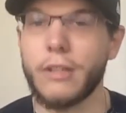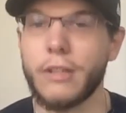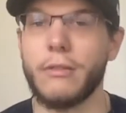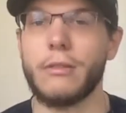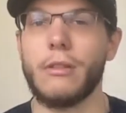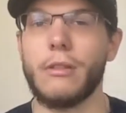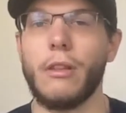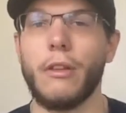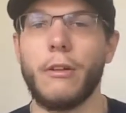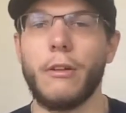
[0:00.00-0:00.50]
It
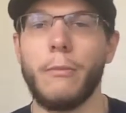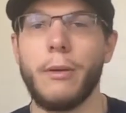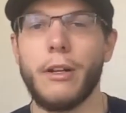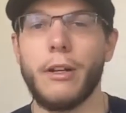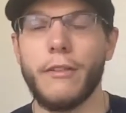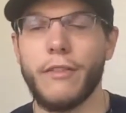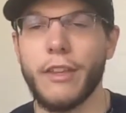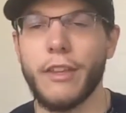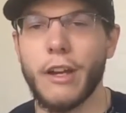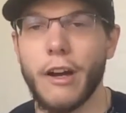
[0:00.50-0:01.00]
was a little bit
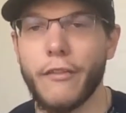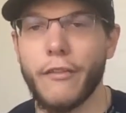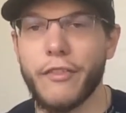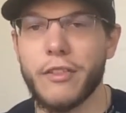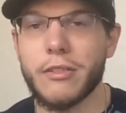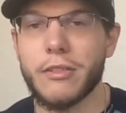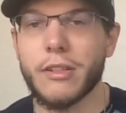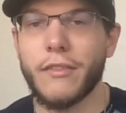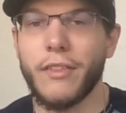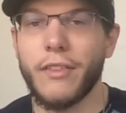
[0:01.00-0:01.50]
of the
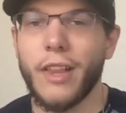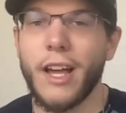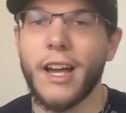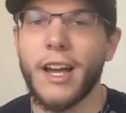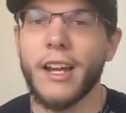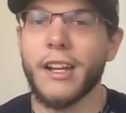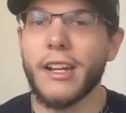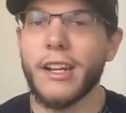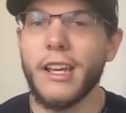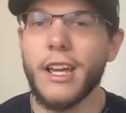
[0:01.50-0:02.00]
offensive
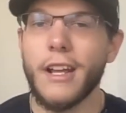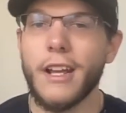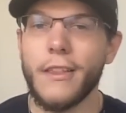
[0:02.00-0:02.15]
line